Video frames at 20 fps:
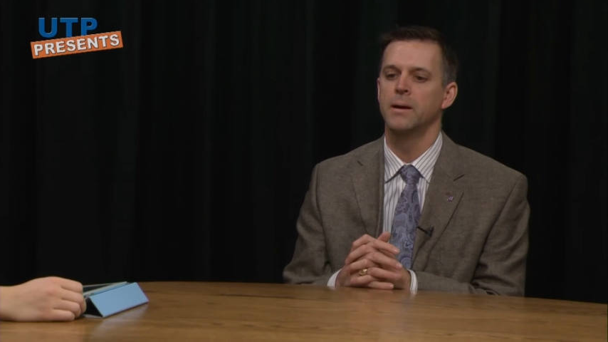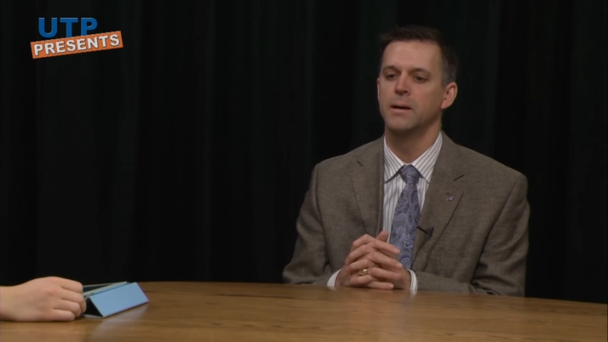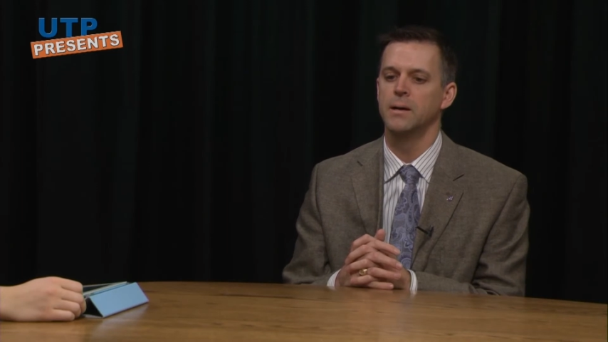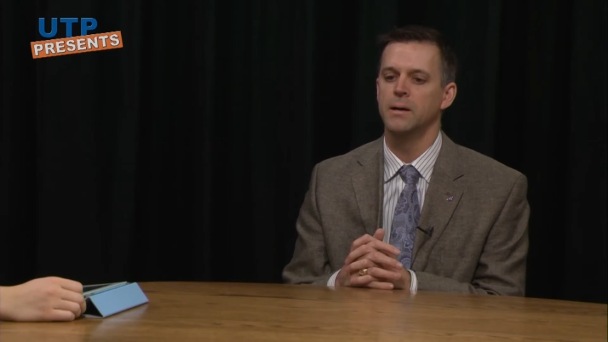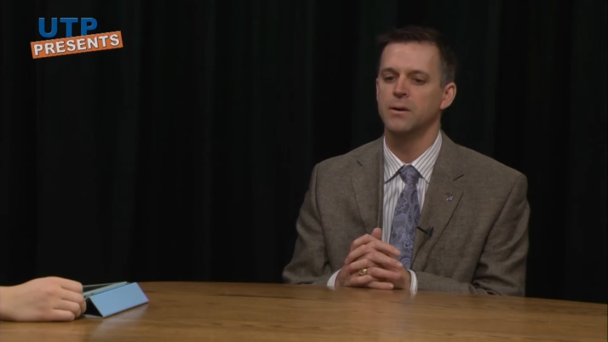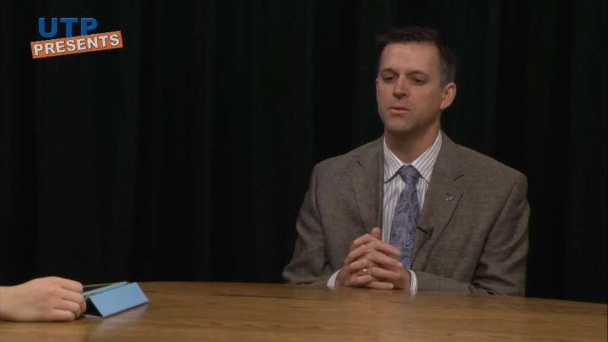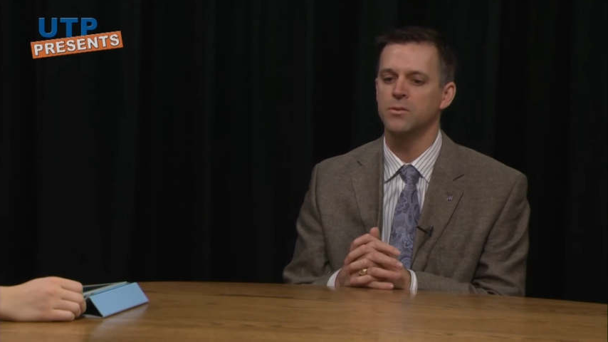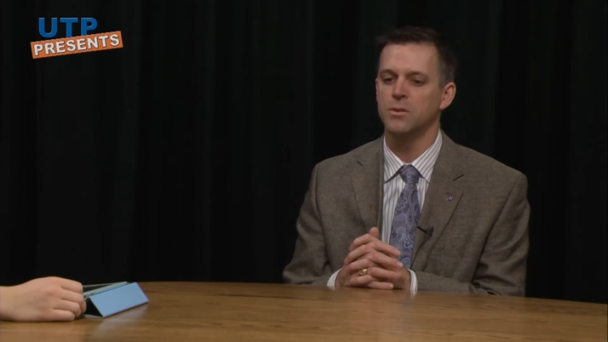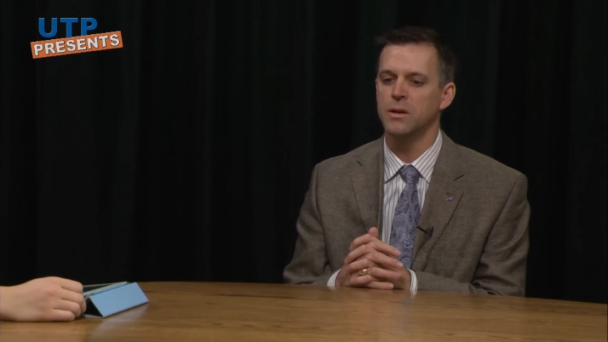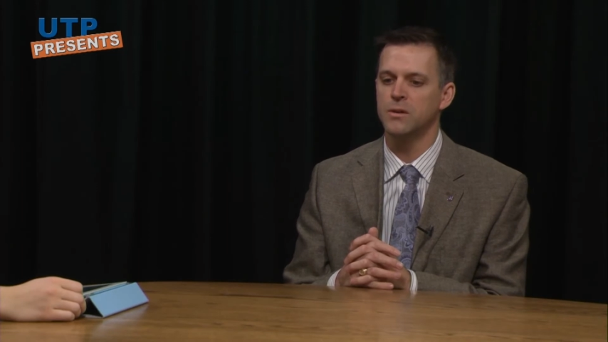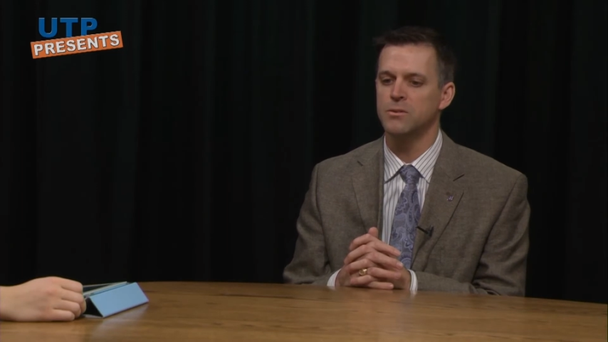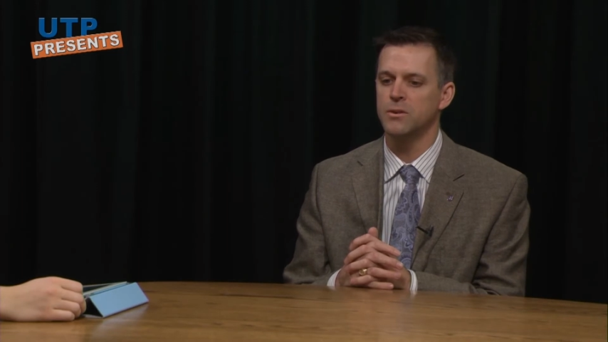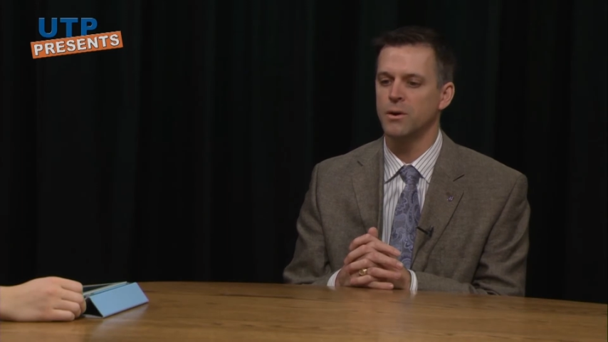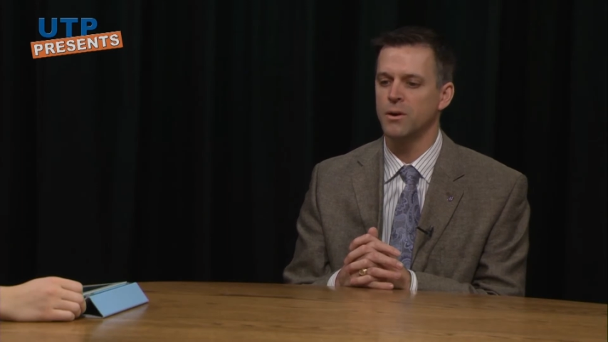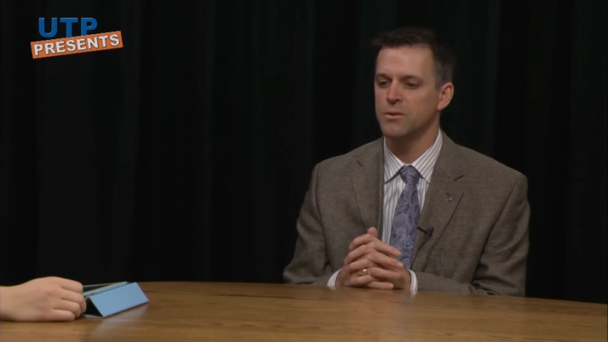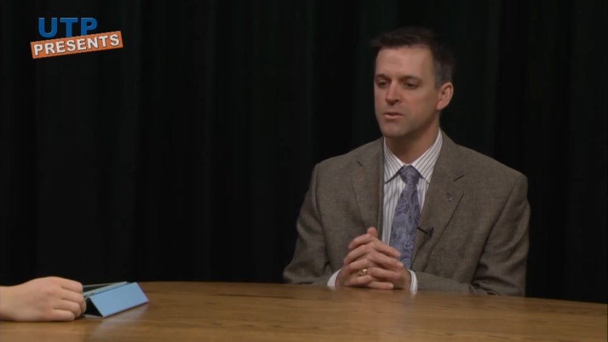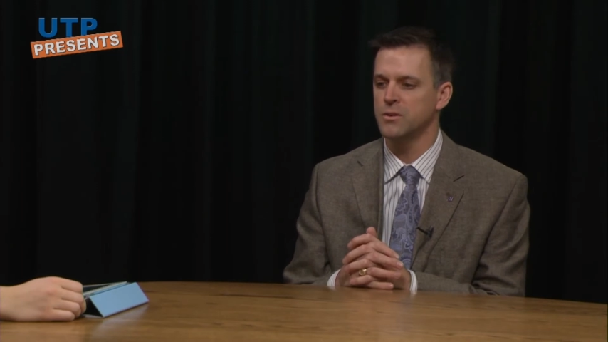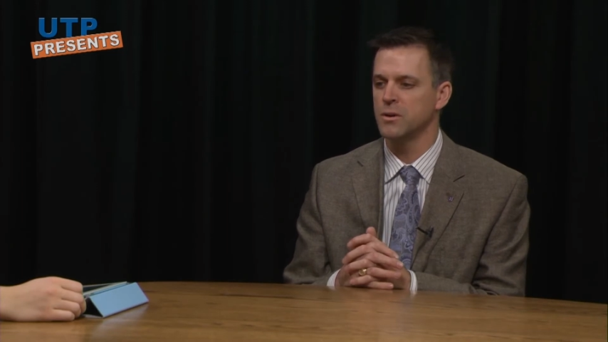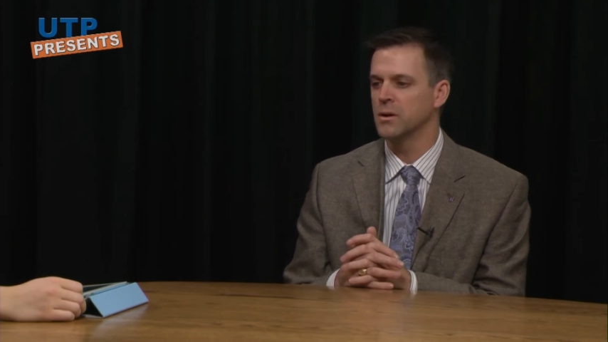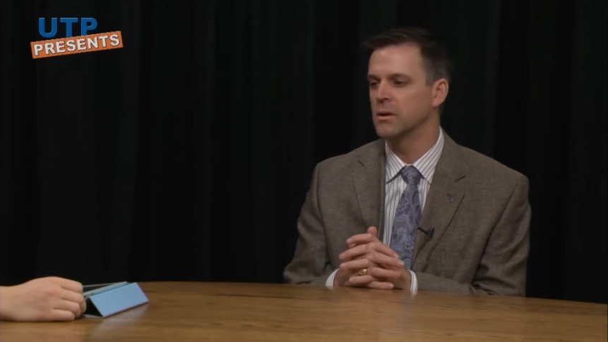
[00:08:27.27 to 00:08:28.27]
And so that's how
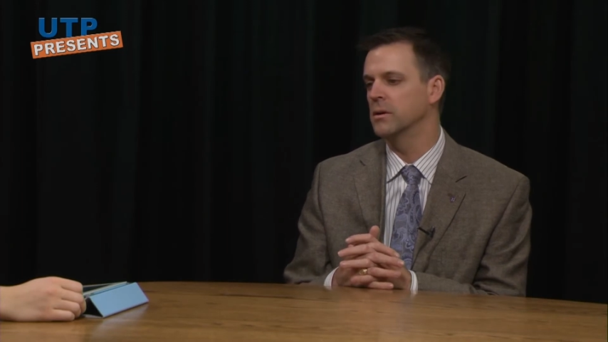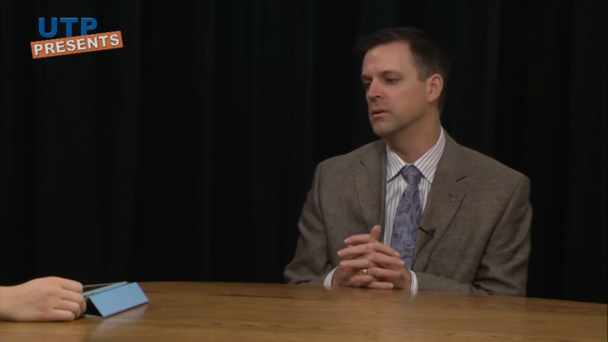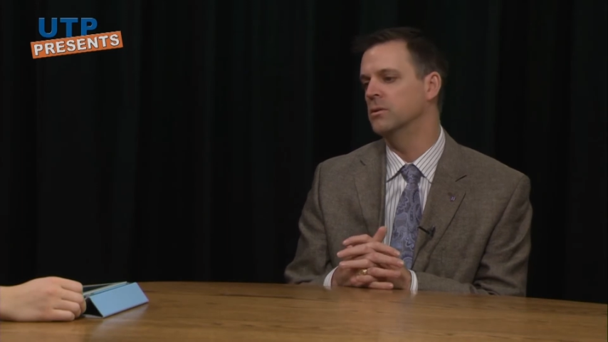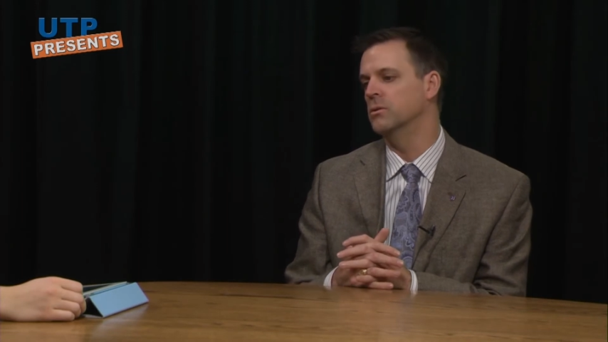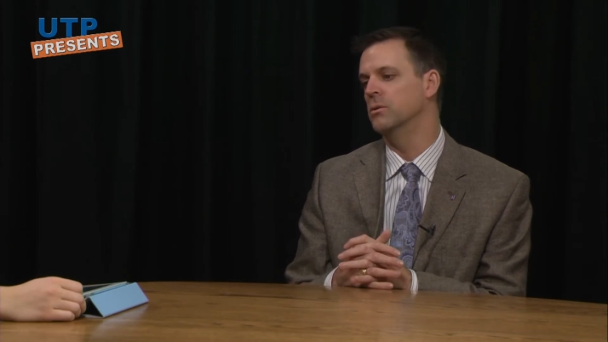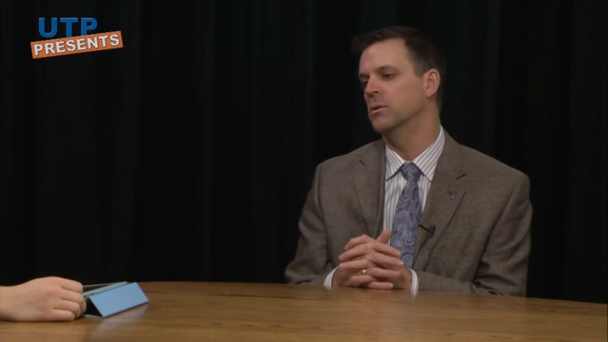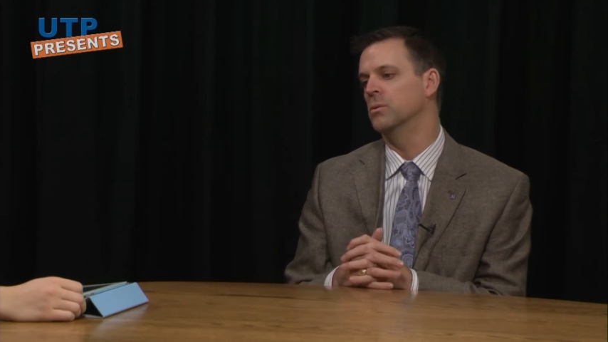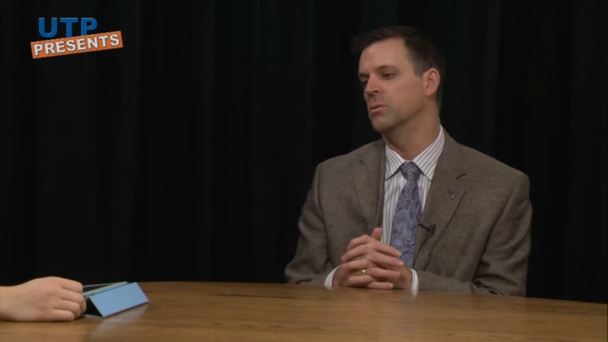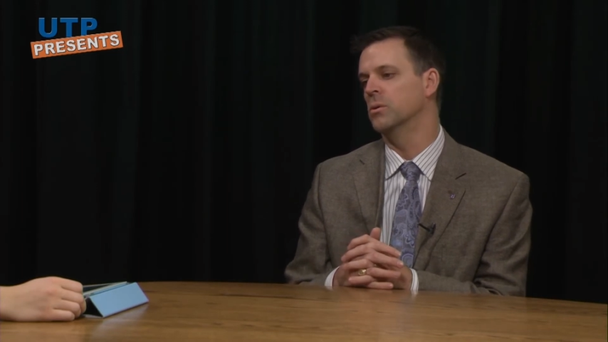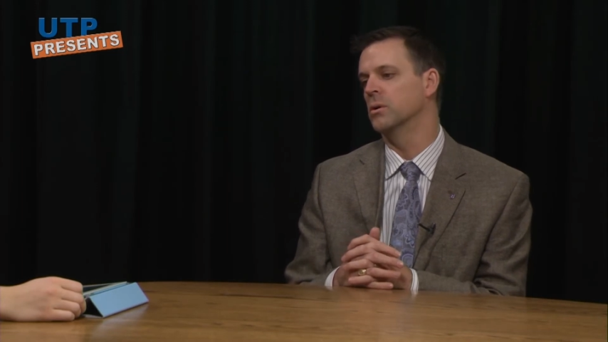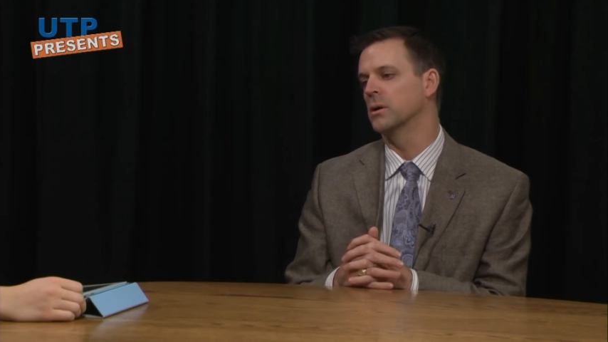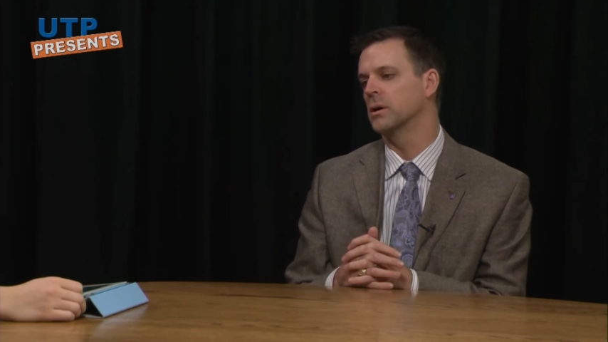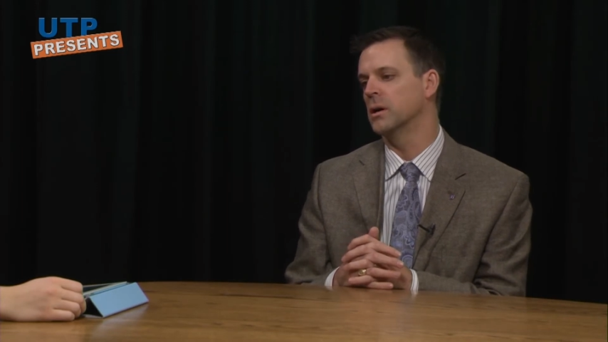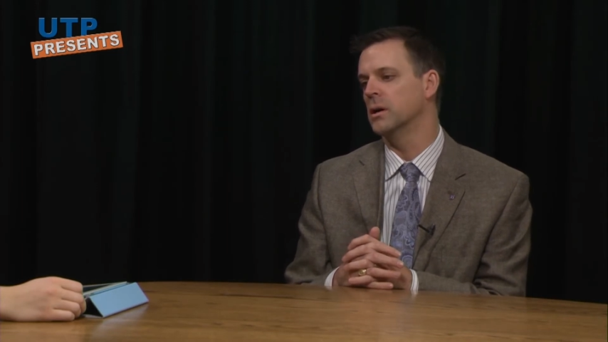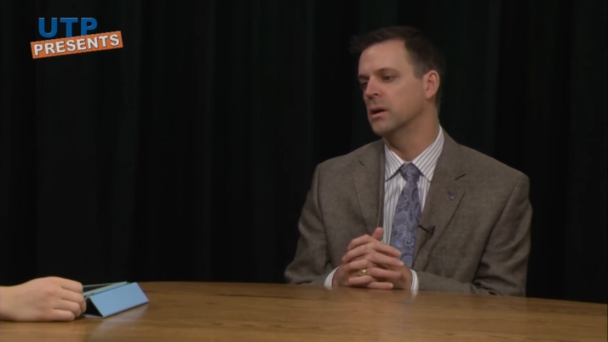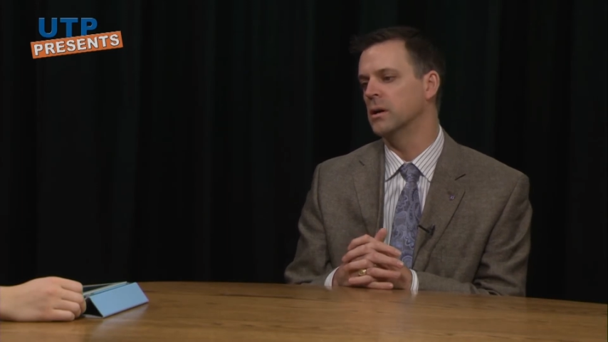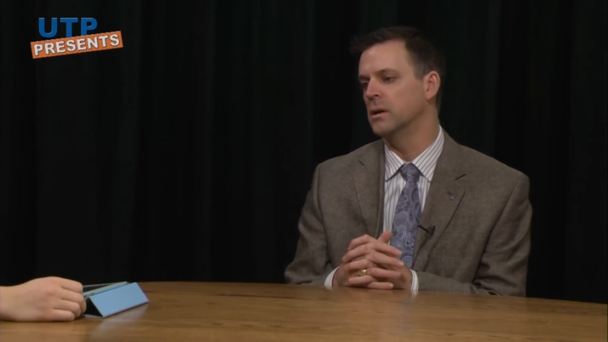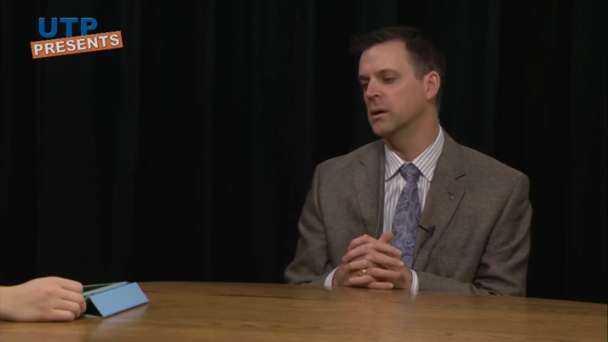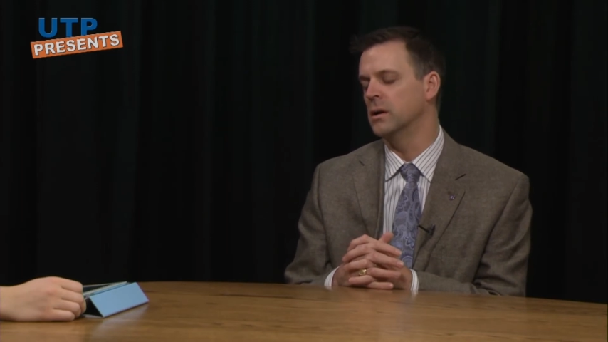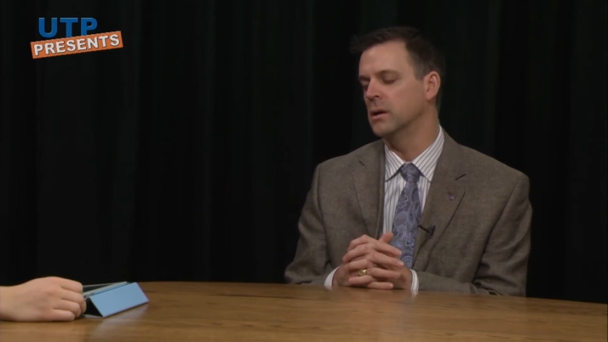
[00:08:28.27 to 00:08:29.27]
I started doing work
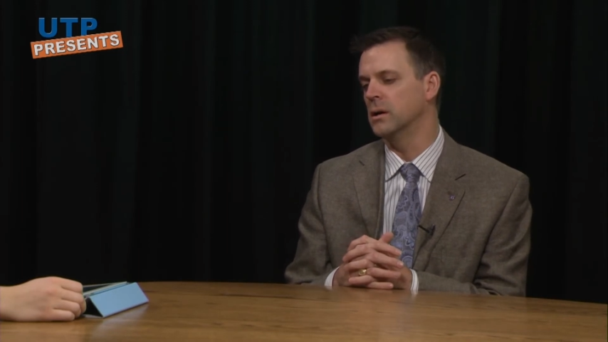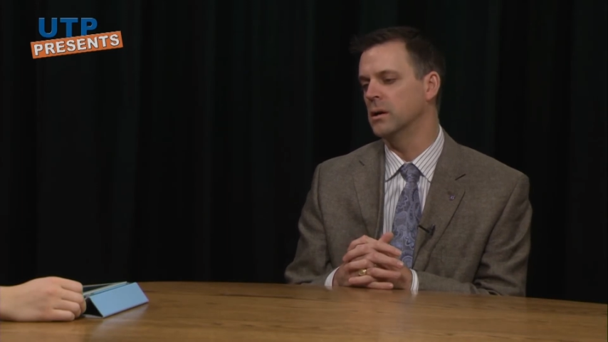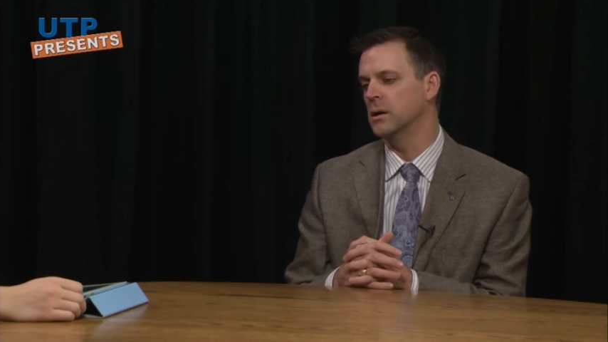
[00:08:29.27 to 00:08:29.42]
on